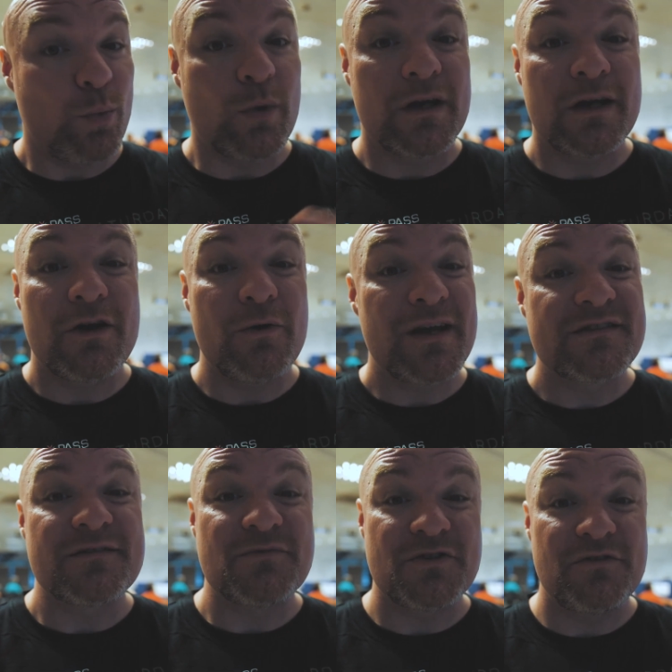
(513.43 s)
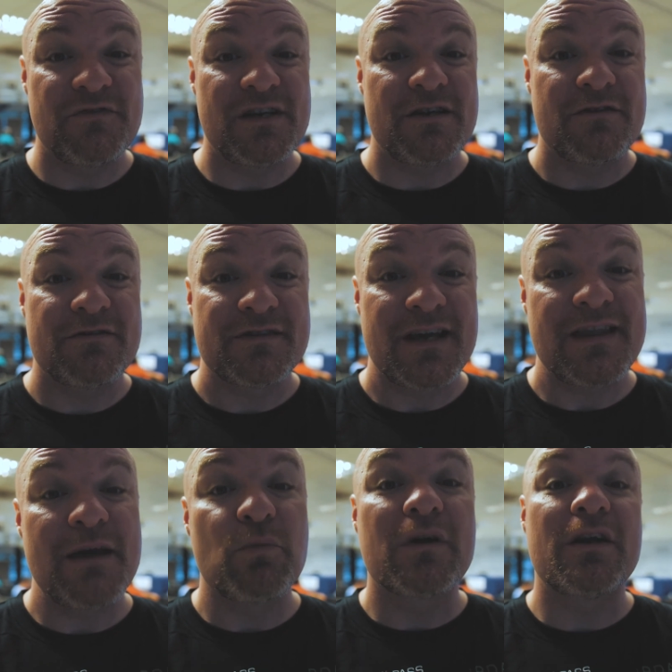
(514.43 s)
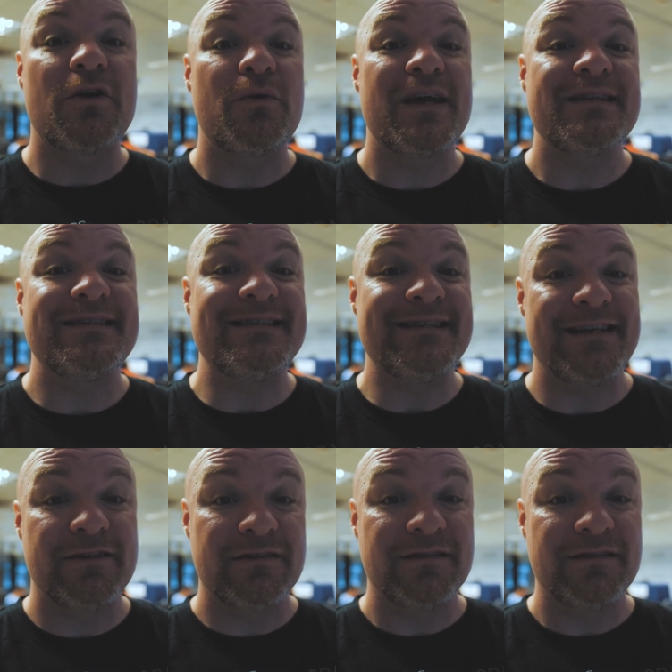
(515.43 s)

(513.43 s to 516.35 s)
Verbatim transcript: we're gonna go get some souvenirs, and then we're gonna go get dinner